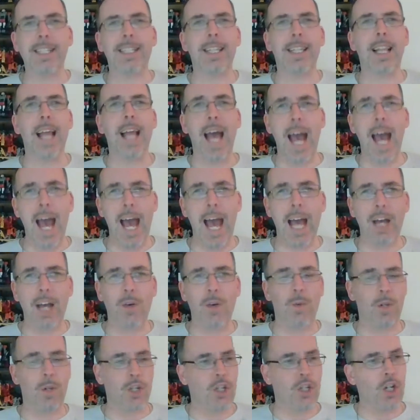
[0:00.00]
Slag
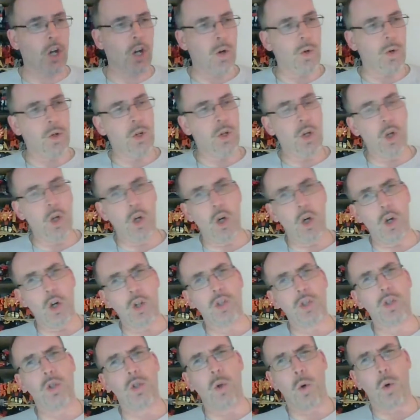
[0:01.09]
was shown.
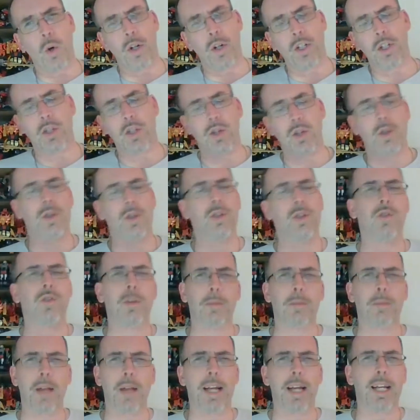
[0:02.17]
Looks gorgeous. Look, the
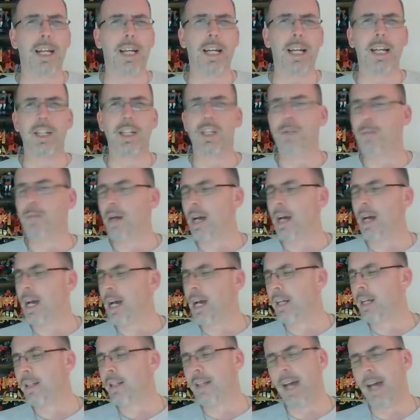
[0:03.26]
Grimlock is
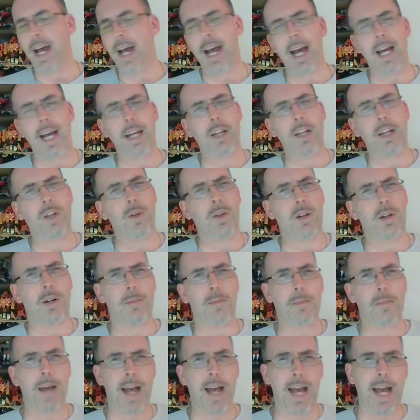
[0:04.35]
spectacular,
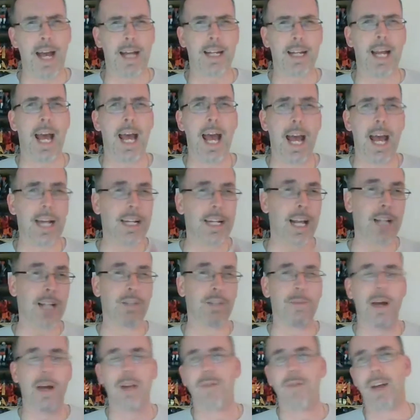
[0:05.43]
man. And as
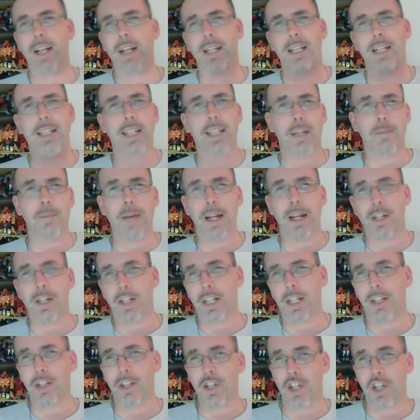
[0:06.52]
a matter of fact, I did manage to
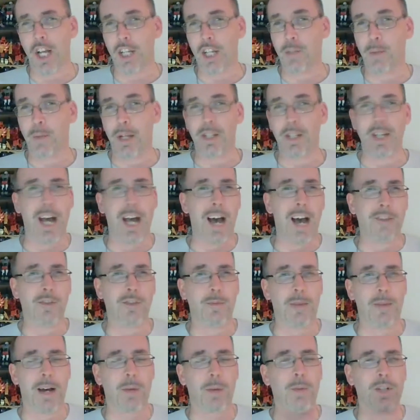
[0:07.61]
get the chest piece off of
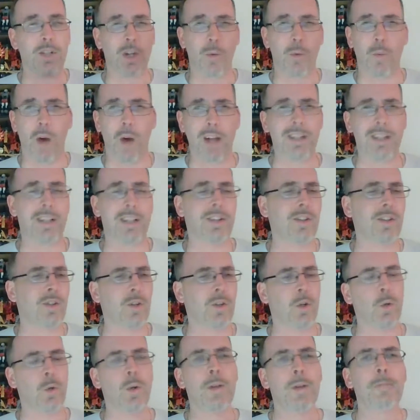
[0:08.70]
mine, which I wanted to
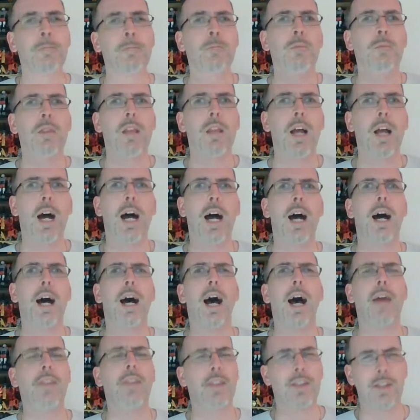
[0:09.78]
do.
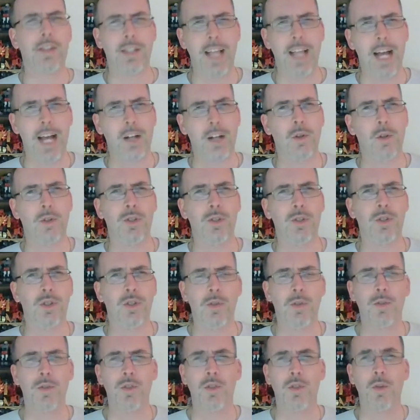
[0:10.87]
I think the Slag looks
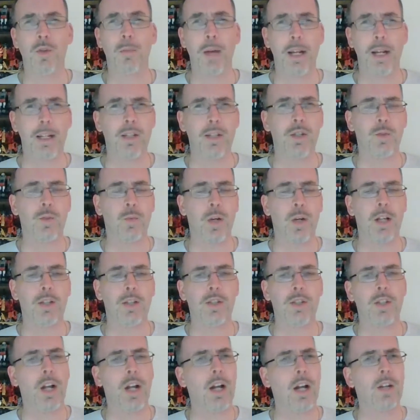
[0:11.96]
stupendous as well.
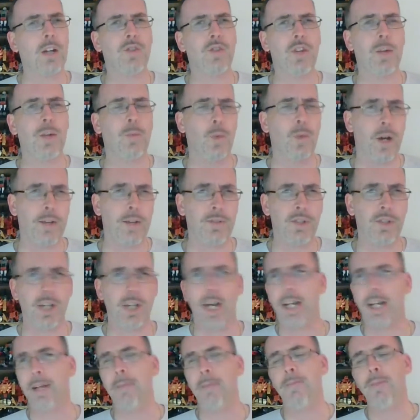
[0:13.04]
Starscream, wife
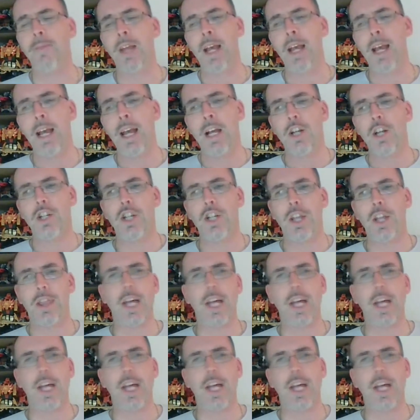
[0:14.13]
saw him. She